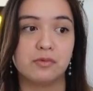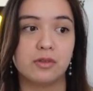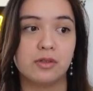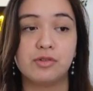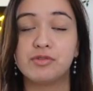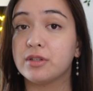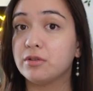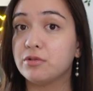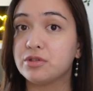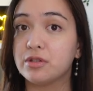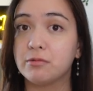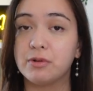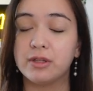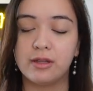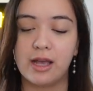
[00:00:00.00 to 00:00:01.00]
using
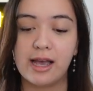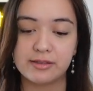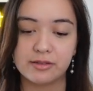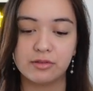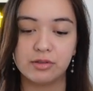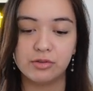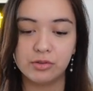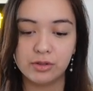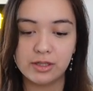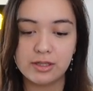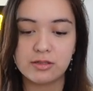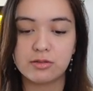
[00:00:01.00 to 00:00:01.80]
Notion as a to-do list,